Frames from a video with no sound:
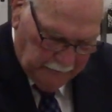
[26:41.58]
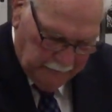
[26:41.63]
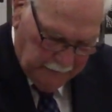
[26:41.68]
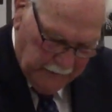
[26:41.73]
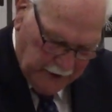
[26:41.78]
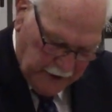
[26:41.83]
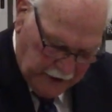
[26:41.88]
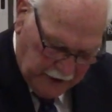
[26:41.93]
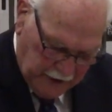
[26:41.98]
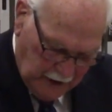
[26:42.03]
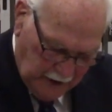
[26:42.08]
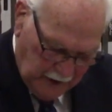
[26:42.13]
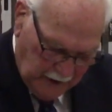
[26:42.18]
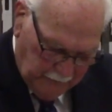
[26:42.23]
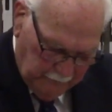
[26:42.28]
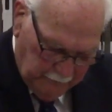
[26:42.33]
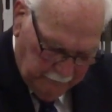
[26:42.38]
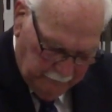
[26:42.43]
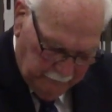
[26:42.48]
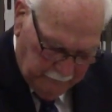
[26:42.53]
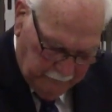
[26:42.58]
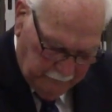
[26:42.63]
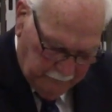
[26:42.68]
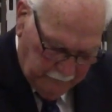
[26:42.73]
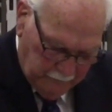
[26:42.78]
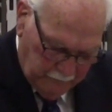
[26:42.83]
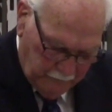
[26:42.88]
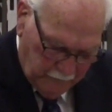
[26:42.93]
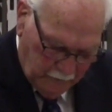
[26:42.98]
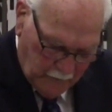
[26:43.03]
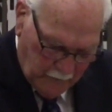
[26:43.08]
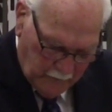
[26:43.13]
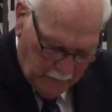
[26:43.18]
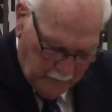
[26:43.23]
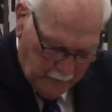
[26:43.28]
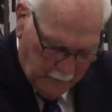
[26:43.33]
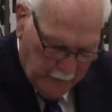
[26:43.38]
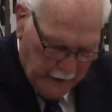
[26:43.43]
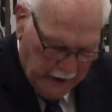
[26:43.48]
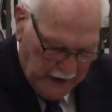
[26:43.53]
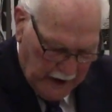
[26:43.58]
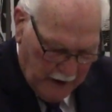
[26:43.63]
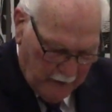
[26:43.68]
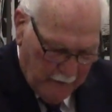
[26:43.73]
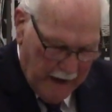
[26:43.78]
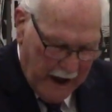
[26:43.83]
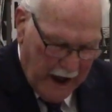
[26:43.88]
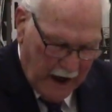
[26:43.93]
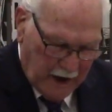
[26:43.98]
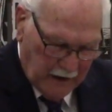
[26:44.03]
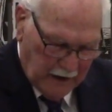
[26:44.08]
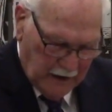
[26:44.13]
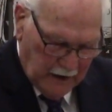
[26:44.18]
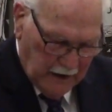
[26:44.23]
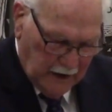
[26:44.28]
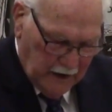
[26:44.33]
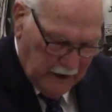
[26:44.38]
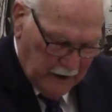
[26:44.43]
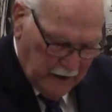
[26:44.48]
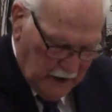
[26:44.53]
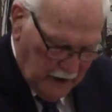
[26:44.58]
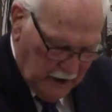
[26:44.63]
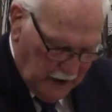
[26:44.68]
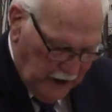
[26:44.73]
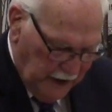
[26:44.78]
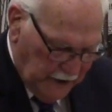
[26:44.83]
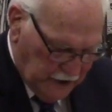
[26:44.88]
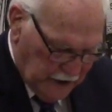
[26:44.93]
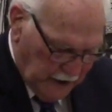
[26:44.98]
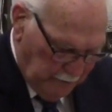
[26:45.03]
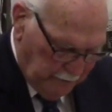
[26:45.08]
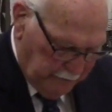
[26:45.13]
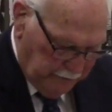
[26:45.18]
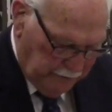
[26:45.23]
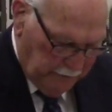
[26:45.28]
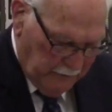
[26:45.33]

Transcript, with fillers: this uh, bit about Egypt,